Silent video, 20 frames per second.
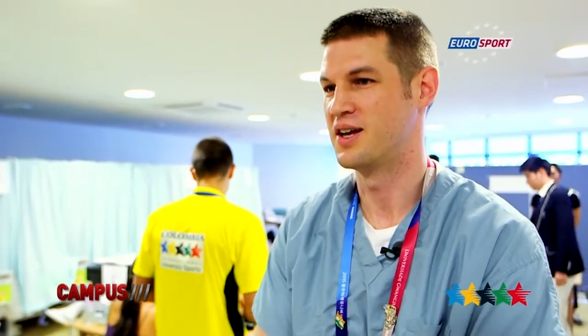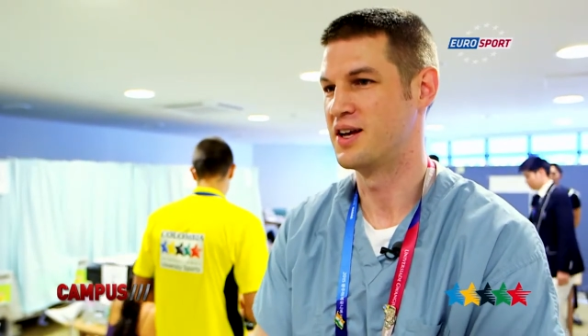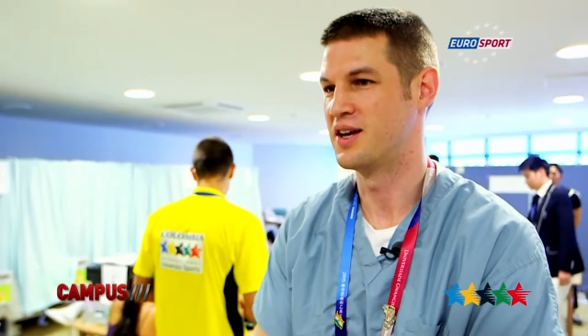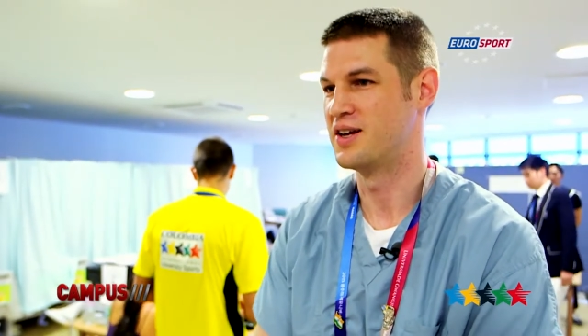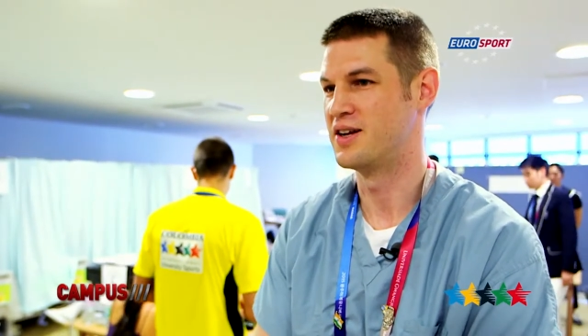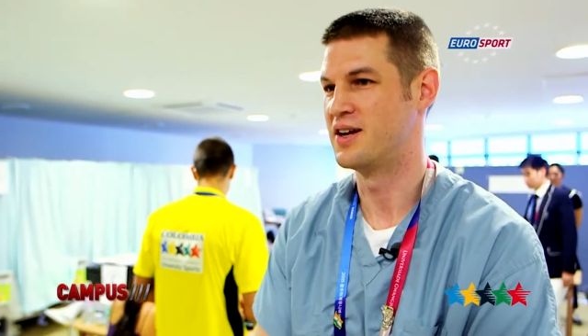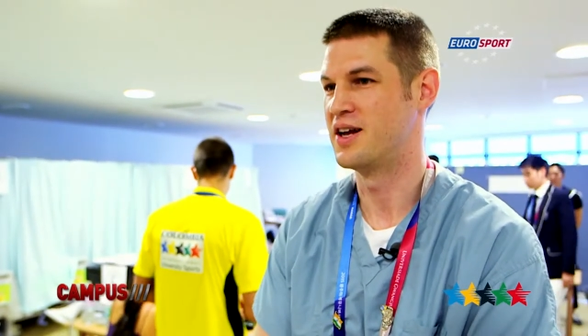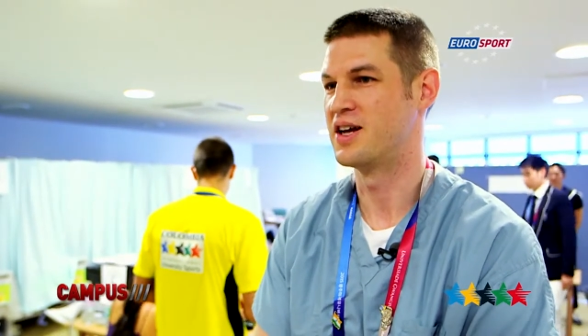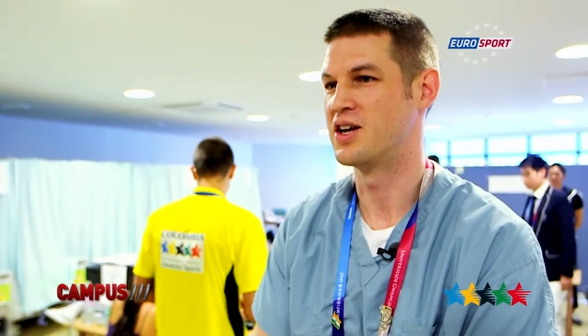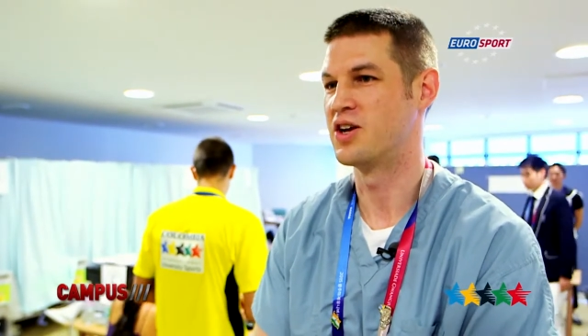
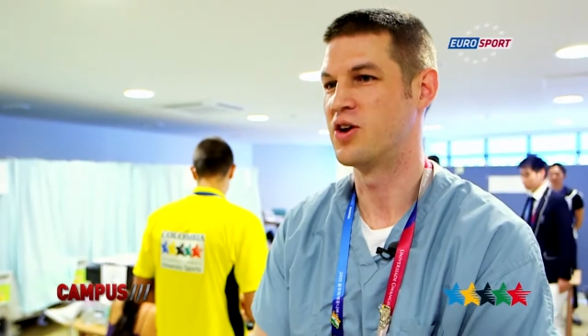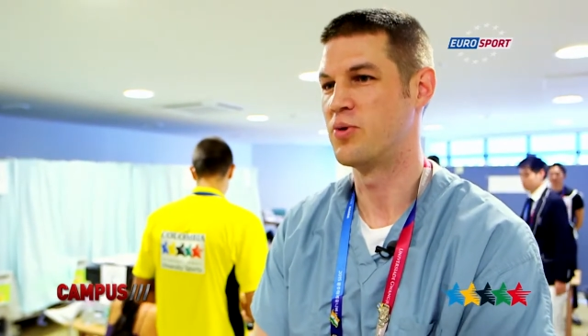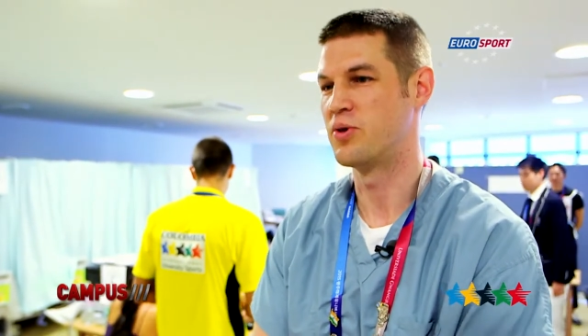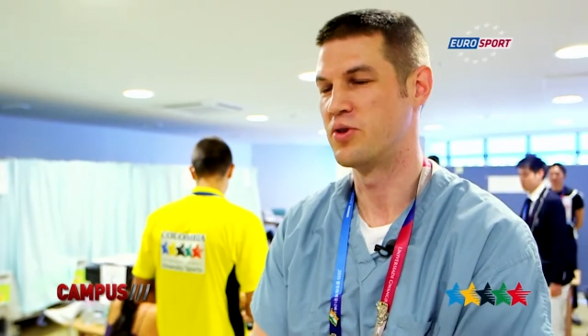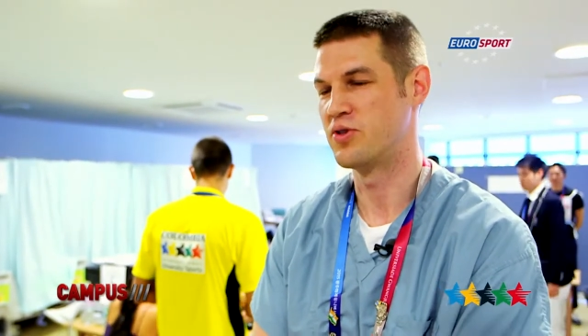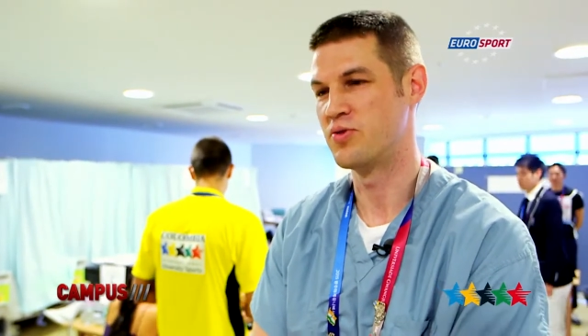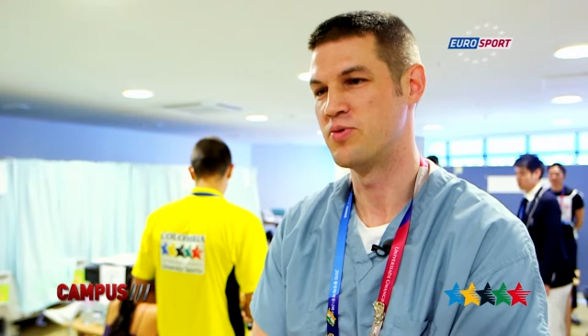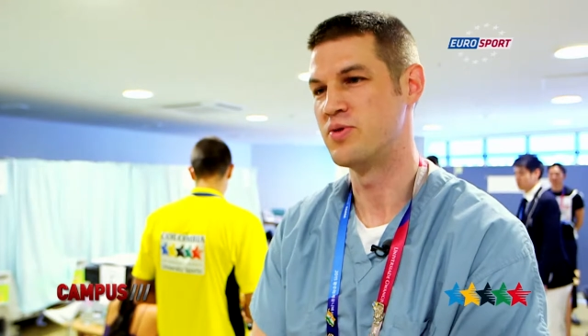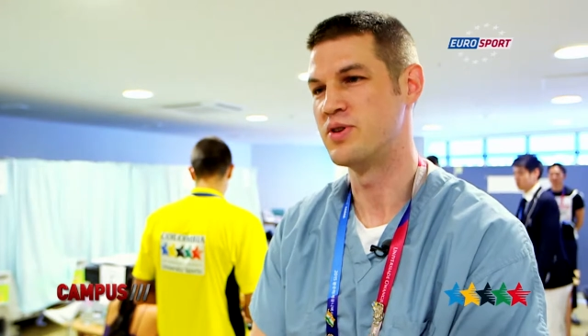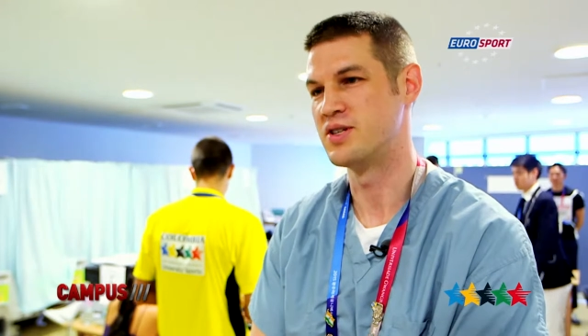in and
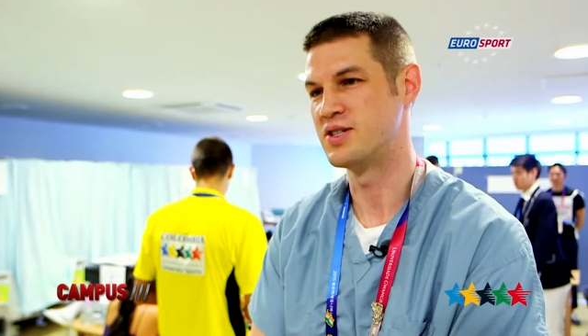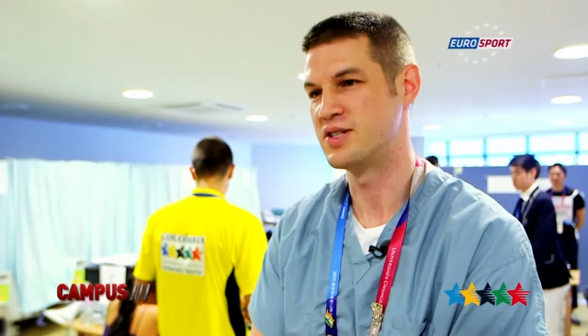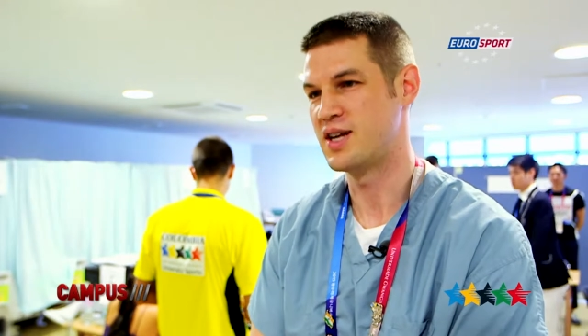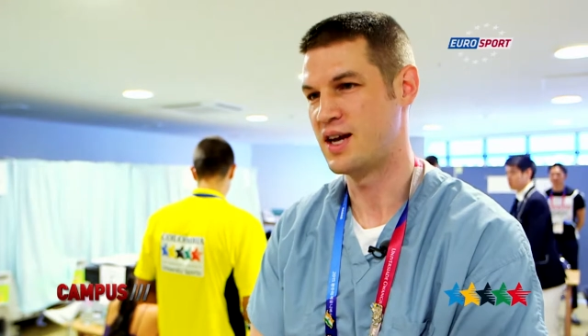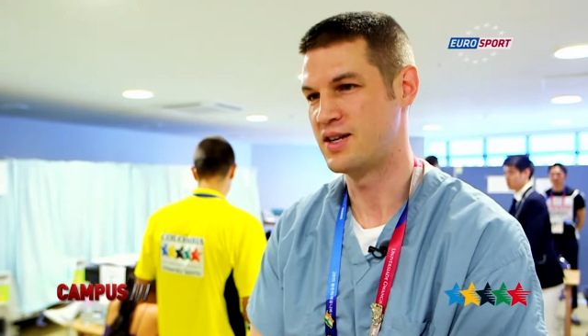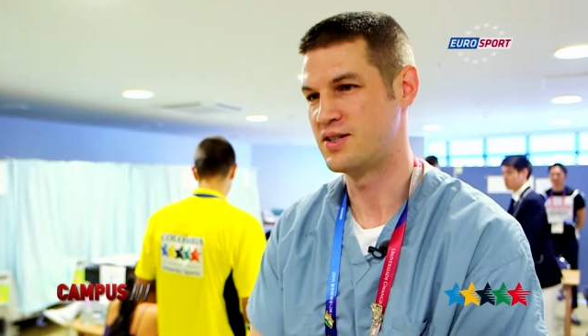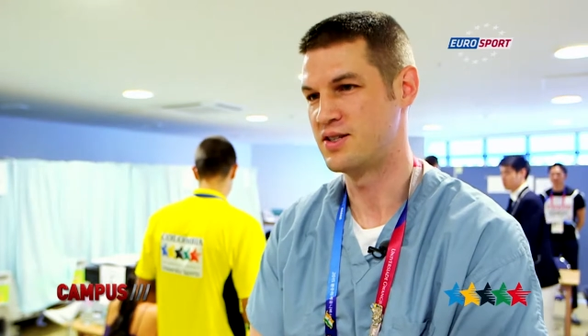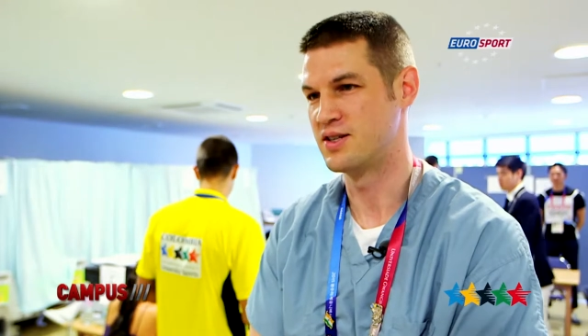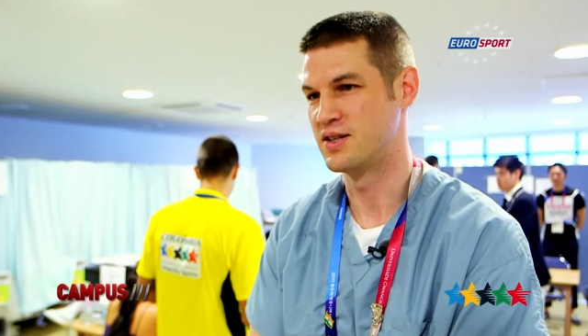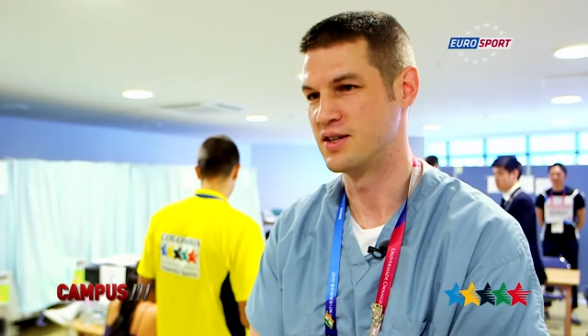going through this
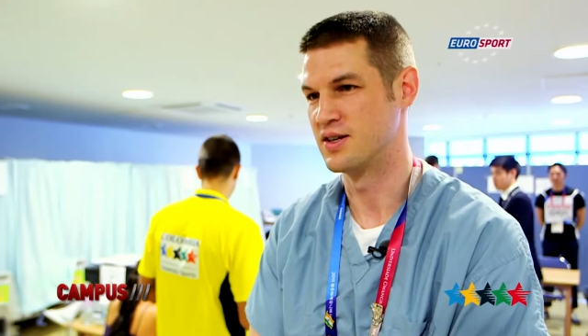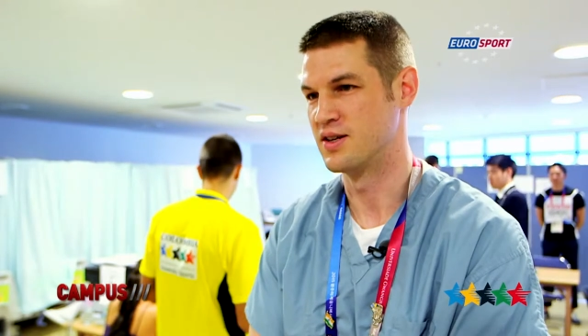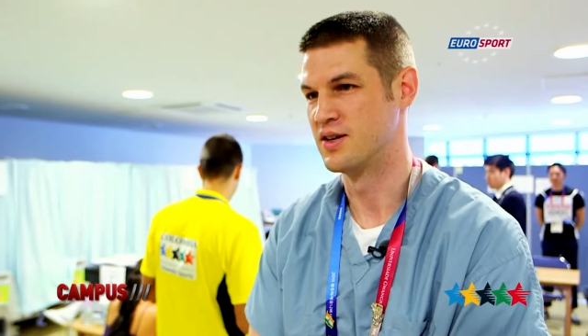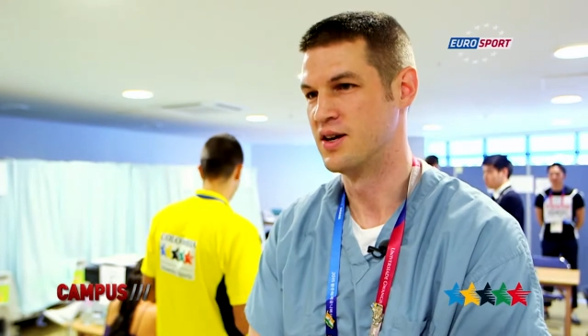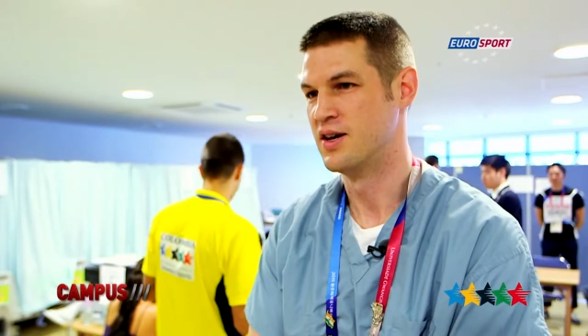testing,